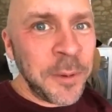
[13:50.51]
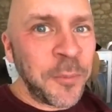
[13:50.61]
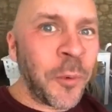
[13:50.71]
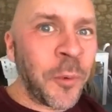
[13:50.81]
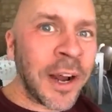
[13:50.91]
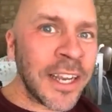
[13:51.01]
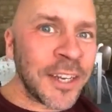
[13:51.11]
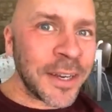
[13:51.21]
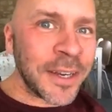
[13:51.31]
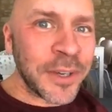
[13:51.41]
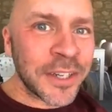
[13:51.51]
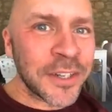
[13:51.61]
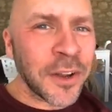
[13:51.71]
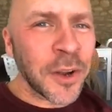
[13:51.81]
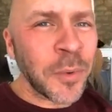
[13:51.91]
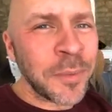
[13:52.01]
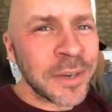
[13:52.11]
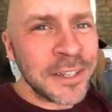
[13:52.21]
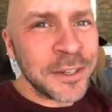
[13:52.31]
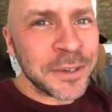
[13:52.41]
Why do I want a dog? What would I
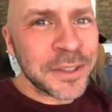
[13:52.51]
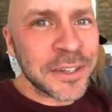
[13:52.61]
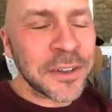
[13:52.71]
do with a dog?